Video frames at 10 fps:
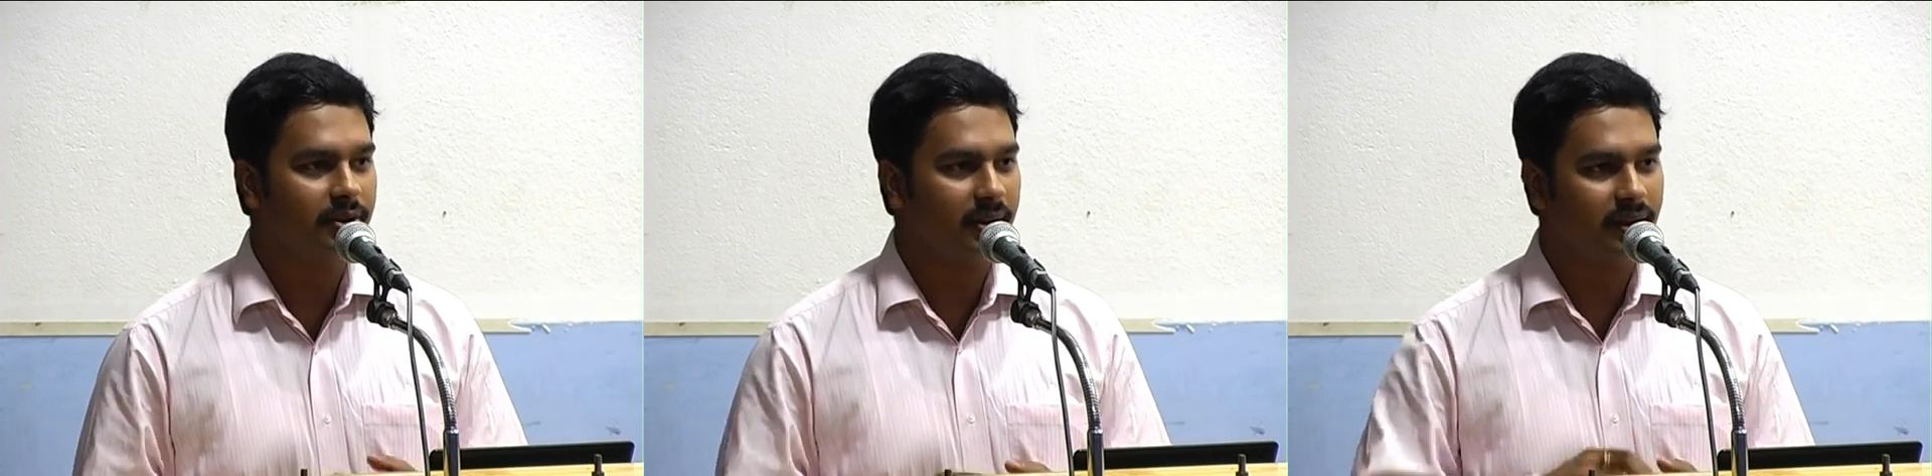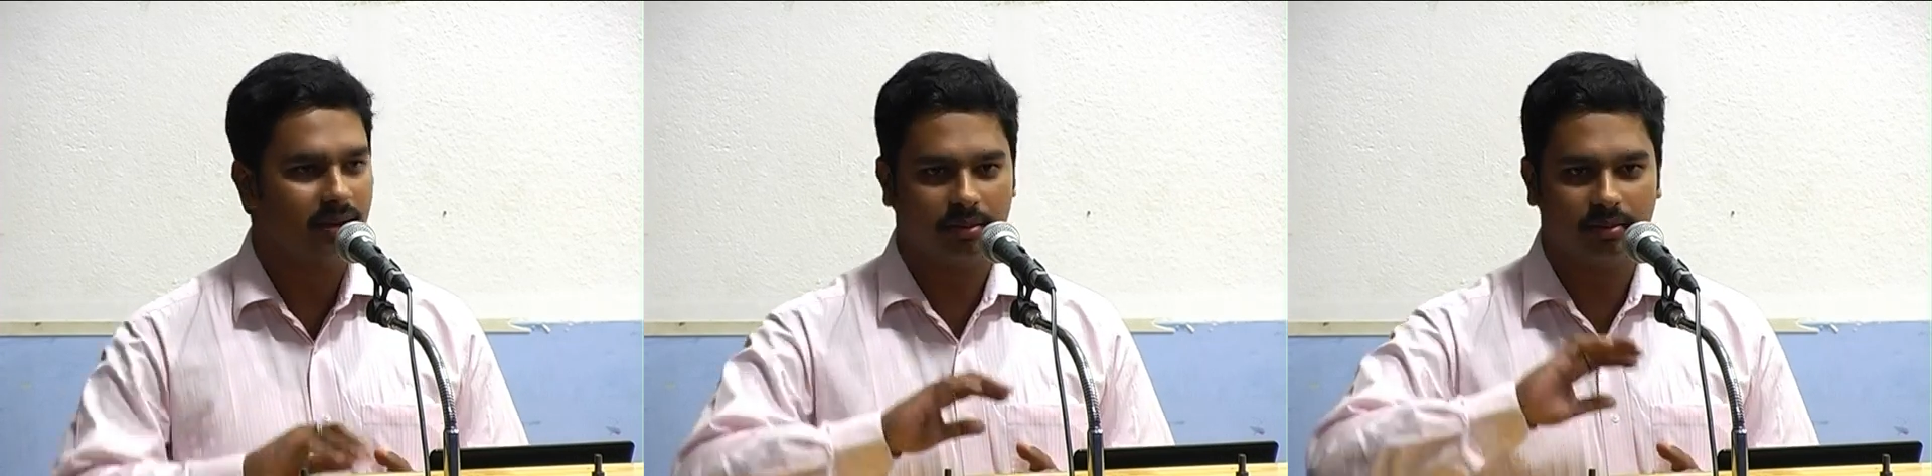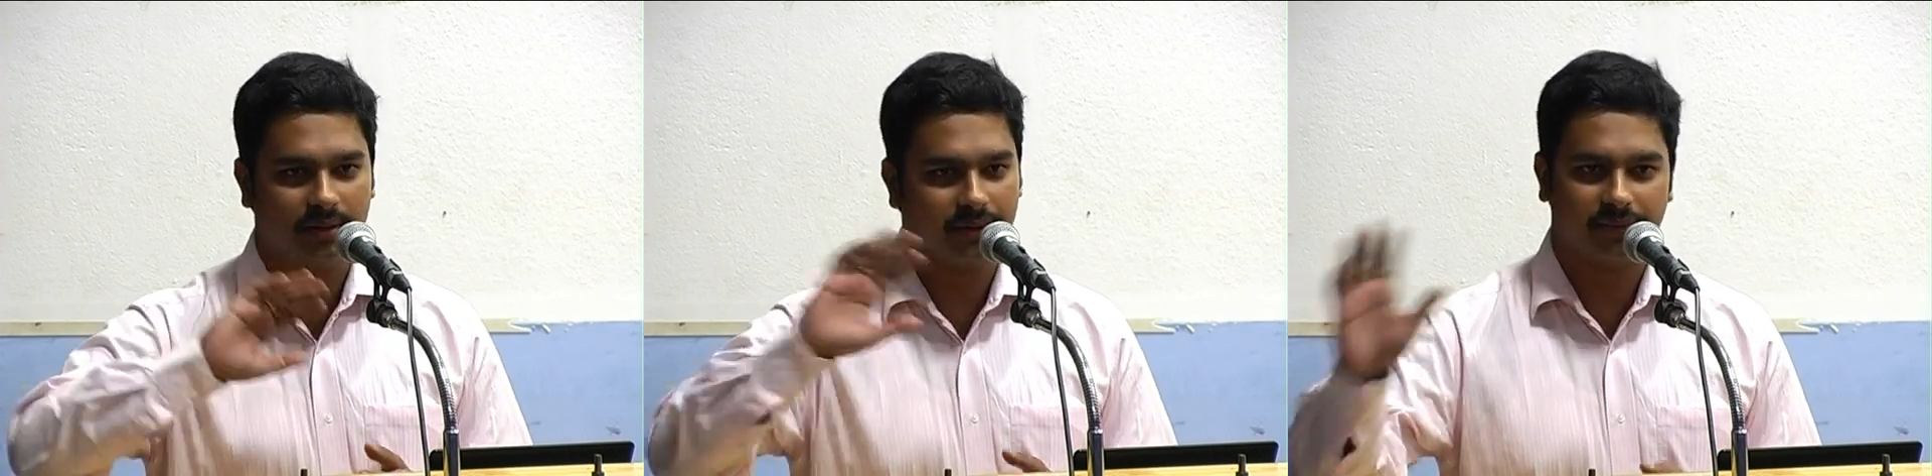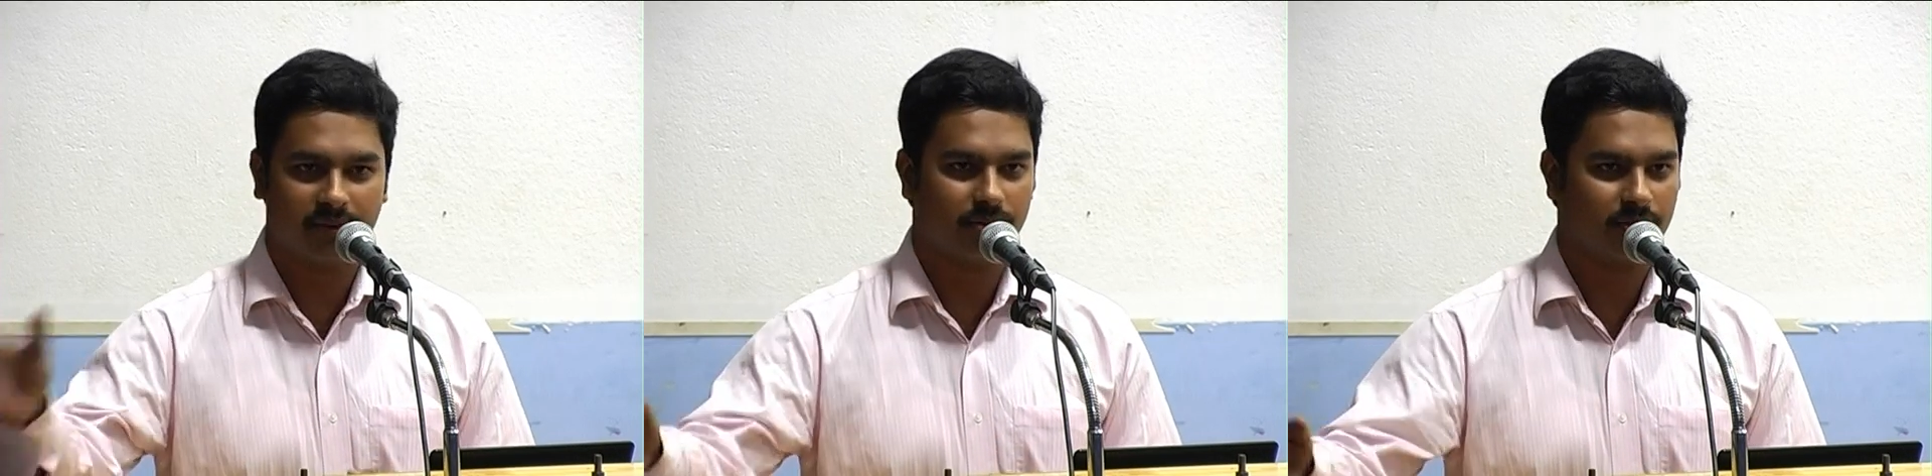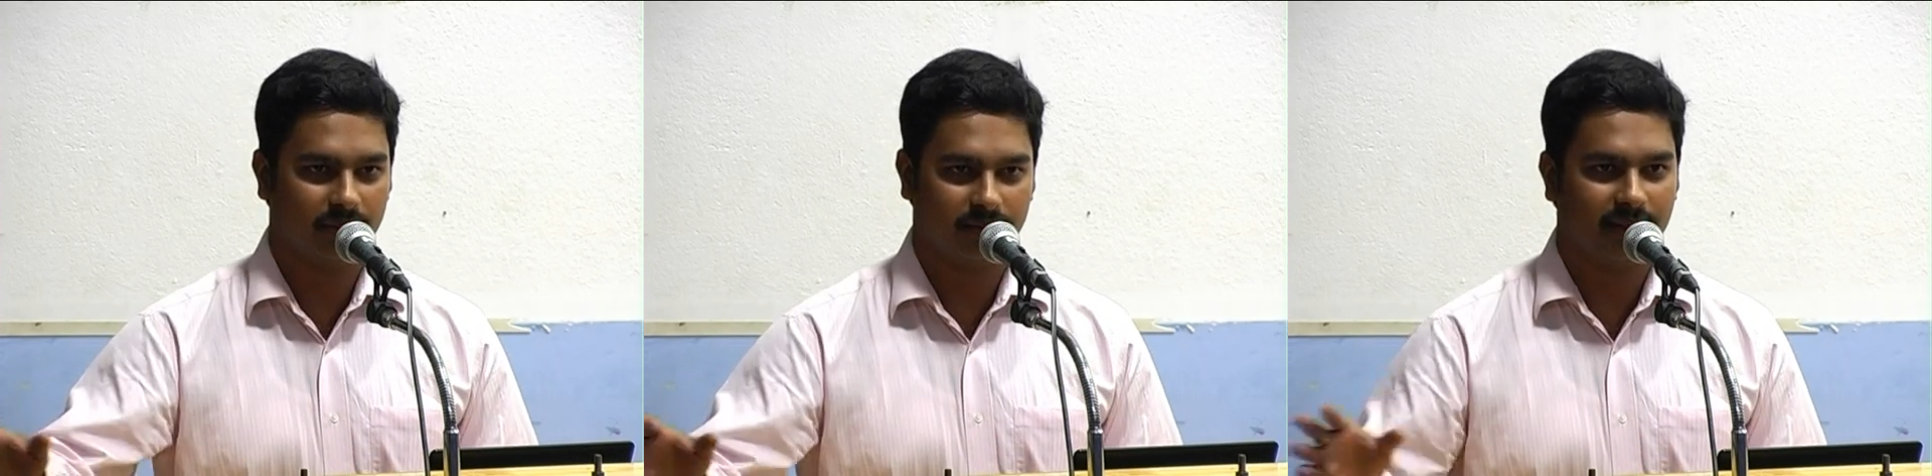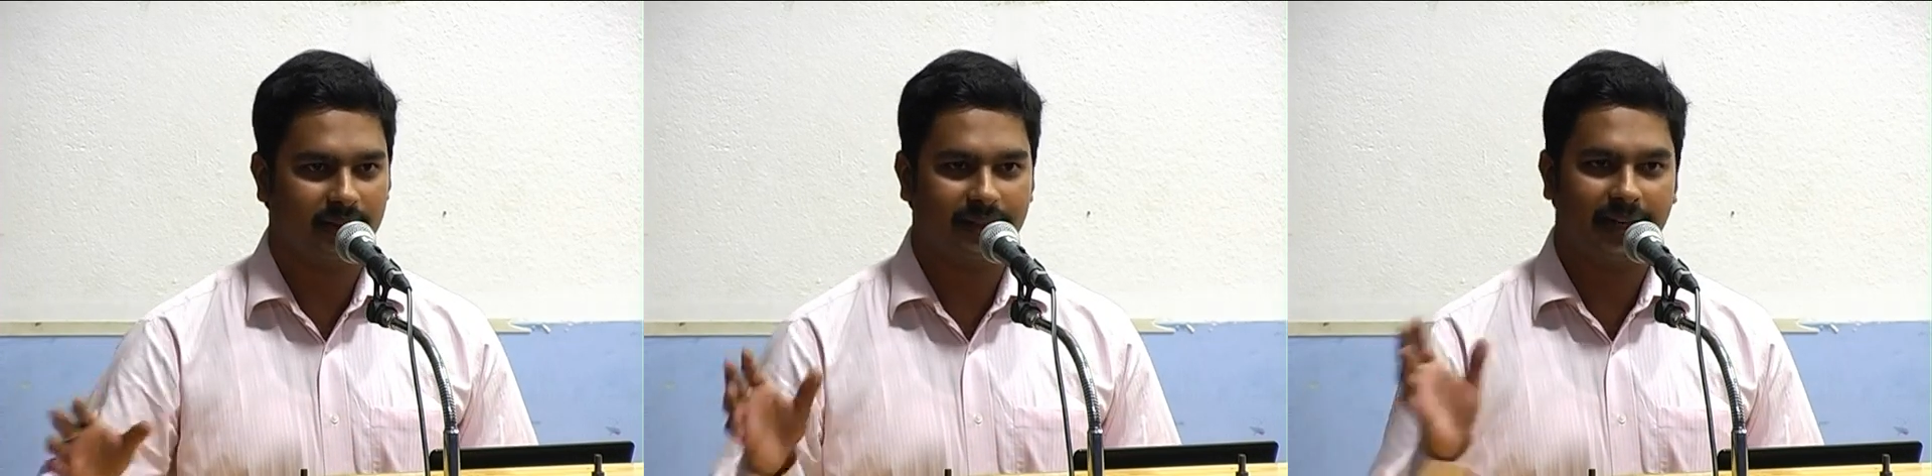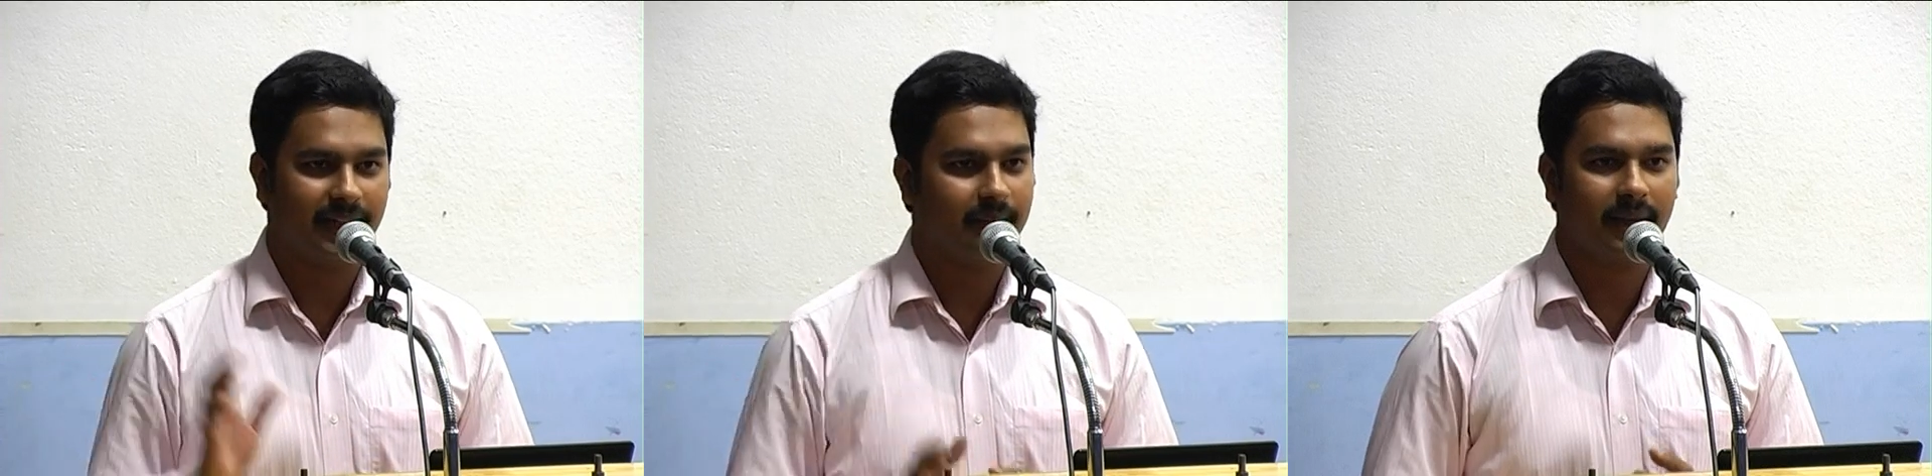you're in a whole different zone, and then
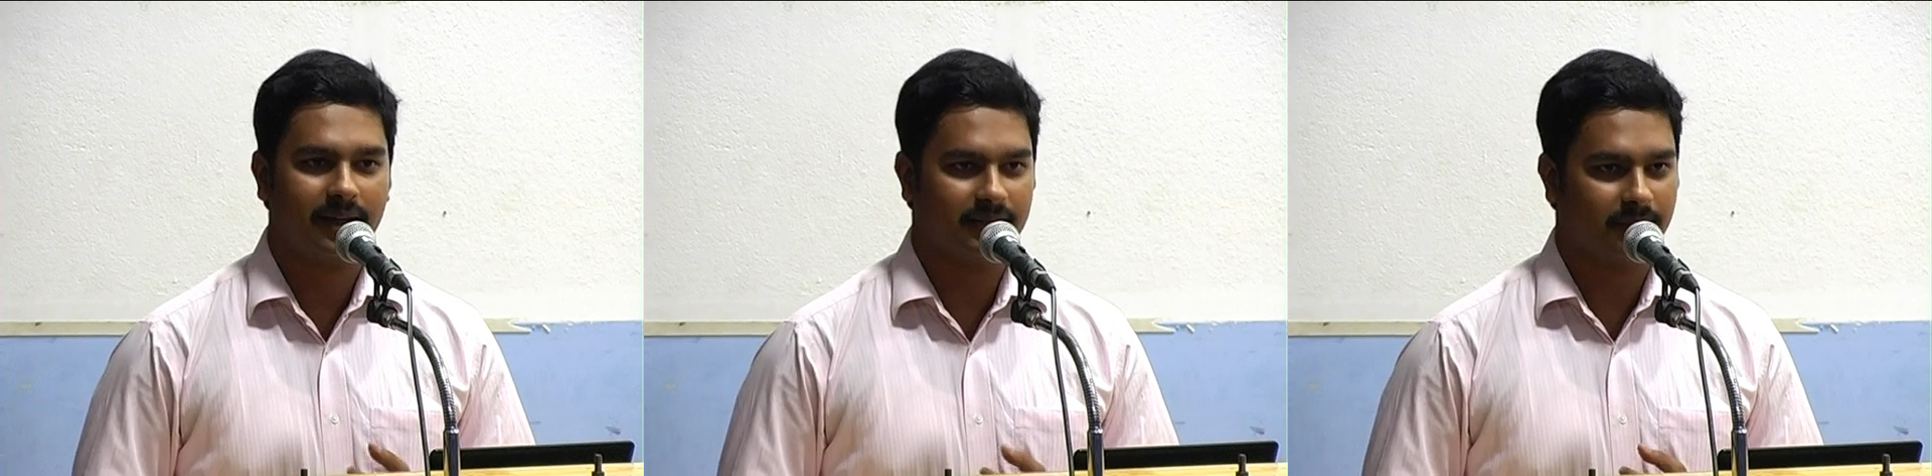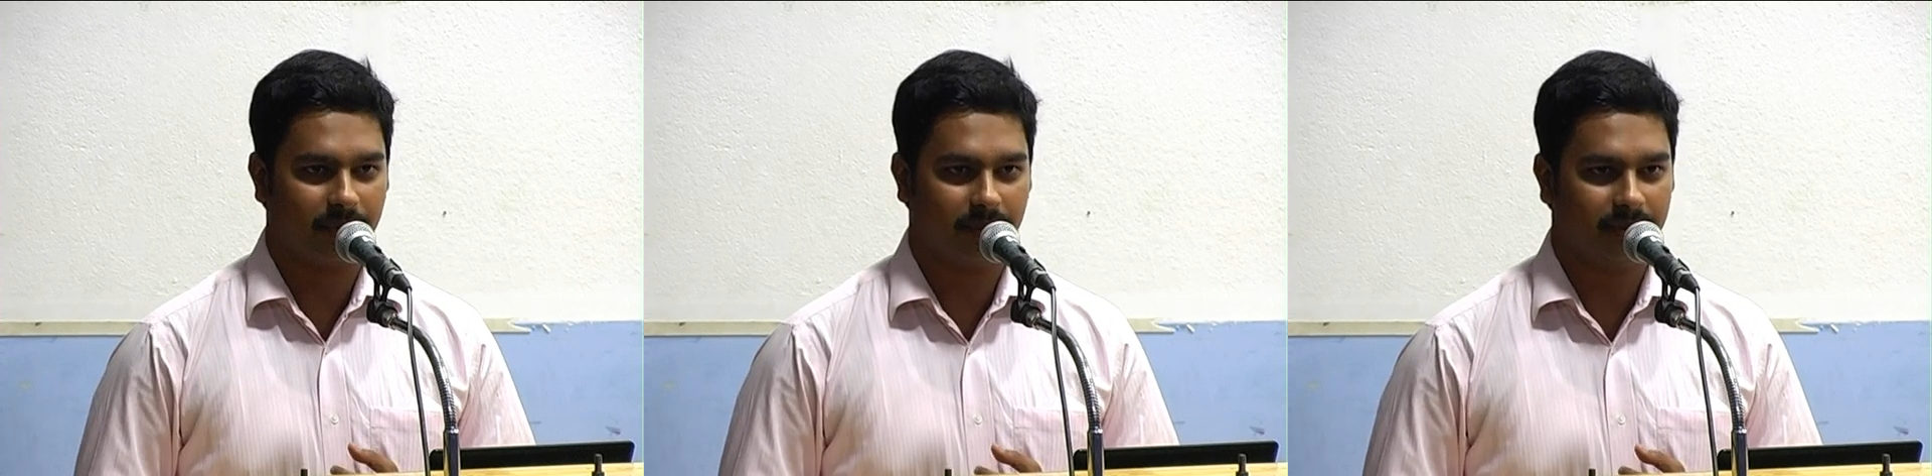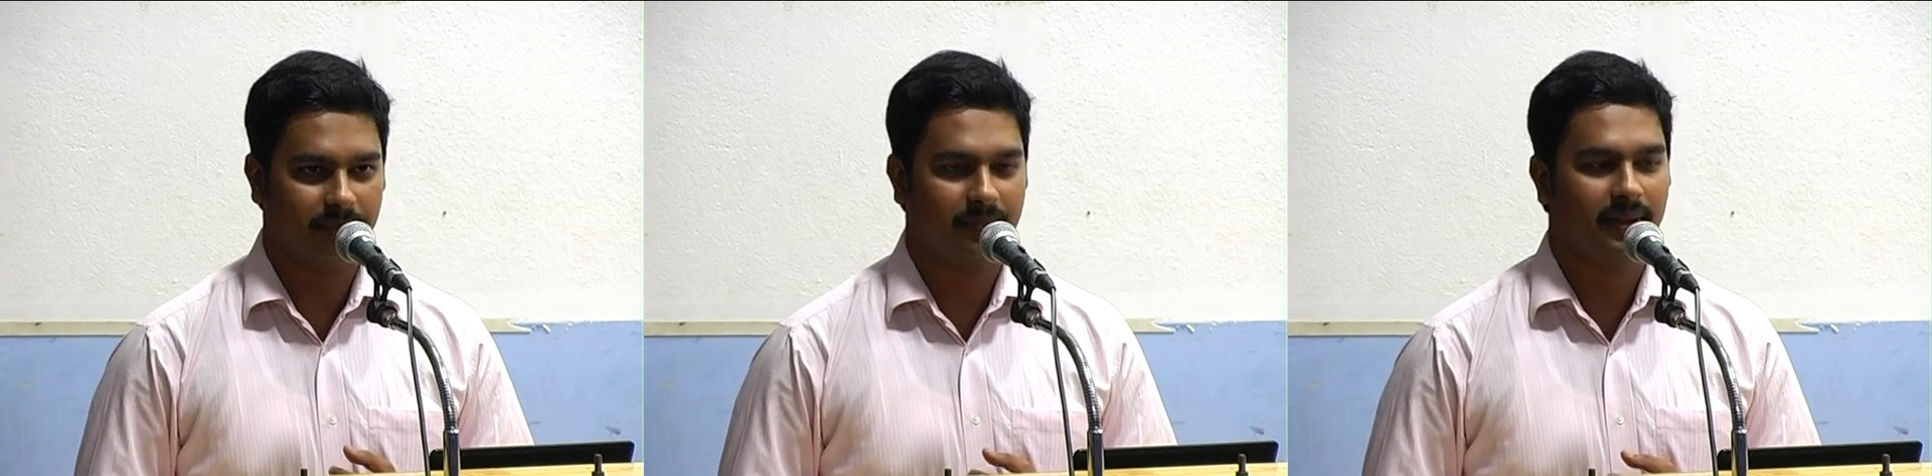getting back is a problem.